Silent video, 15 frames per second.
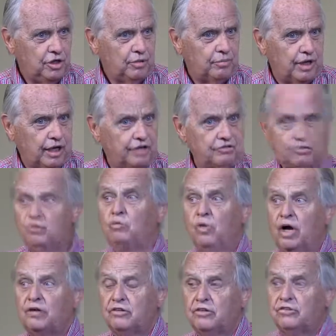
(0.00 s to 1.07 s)
but I do
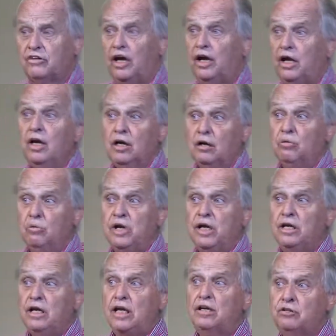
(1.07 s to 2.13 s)
want to say
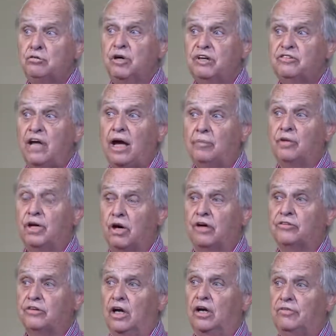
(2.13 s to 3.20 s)
we need to examine
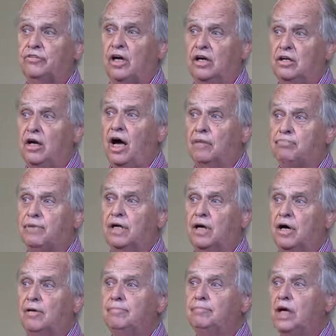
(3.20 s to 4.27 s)
ourselves and not
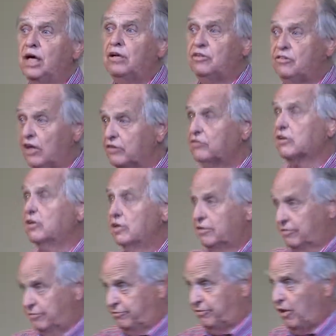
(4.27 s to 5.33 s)
become just
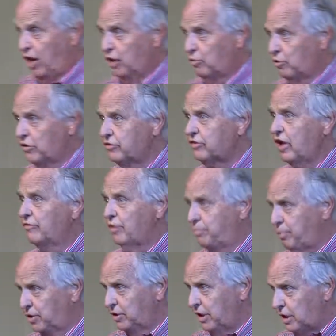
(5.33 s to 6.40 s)
followers of a
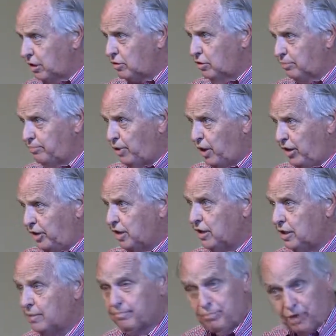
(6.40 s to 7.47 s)
political party,
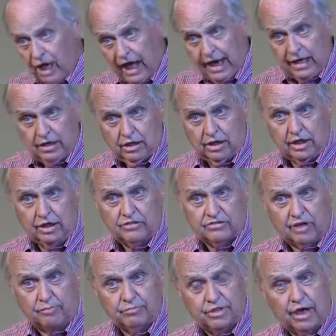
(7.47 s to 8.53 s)
blindly,
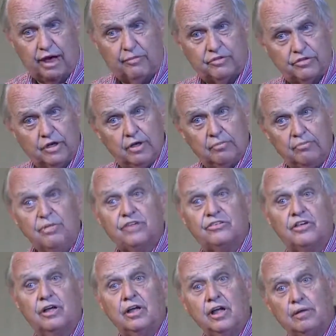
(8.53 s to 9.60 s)
sometimes
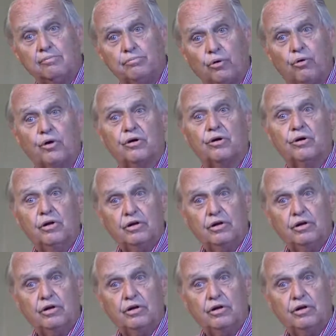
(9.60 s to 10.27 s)
missing important